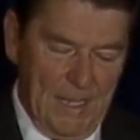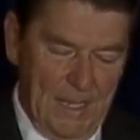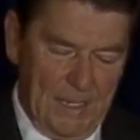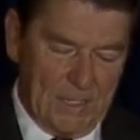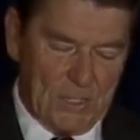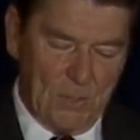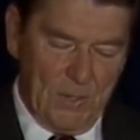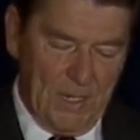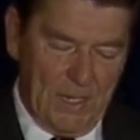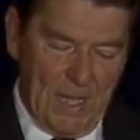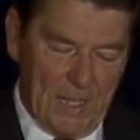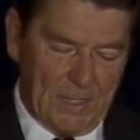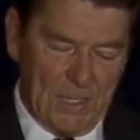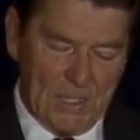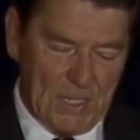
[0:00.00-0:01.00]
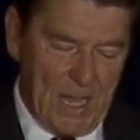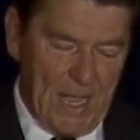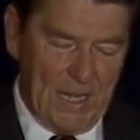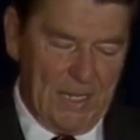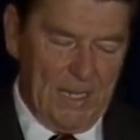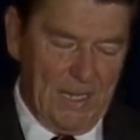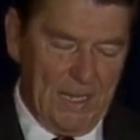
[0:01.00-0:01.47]
And so he got this
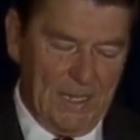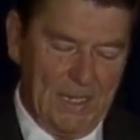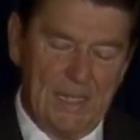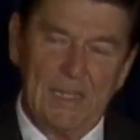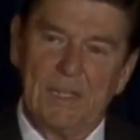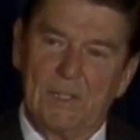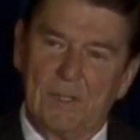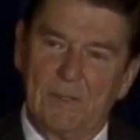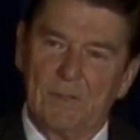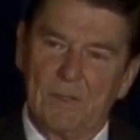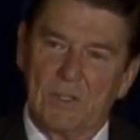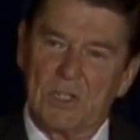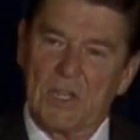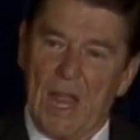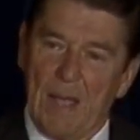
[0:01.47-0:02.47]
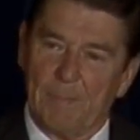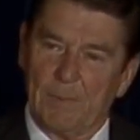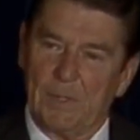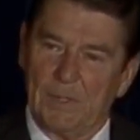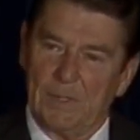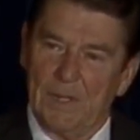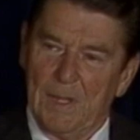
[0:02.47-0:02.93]
idea. He
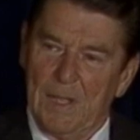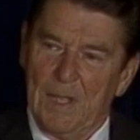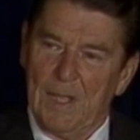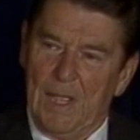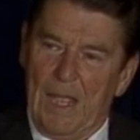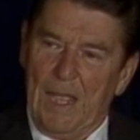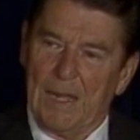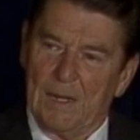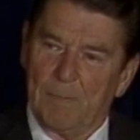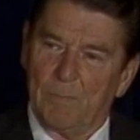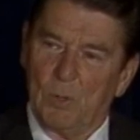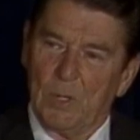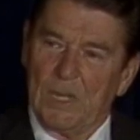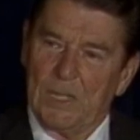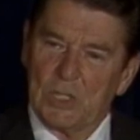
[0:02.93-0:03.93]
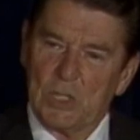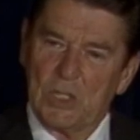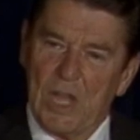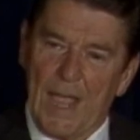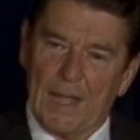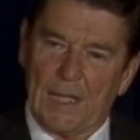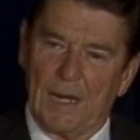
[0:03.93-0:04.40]
stopped and put his
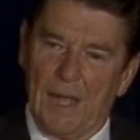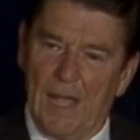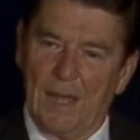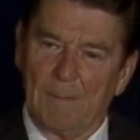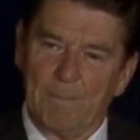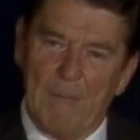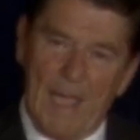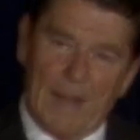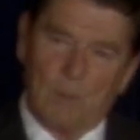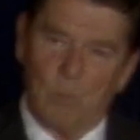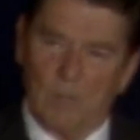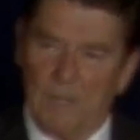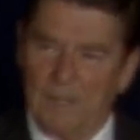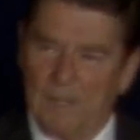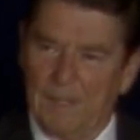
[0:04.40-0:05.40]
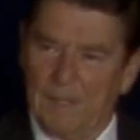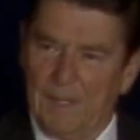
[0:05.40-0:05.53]
jacket on backward.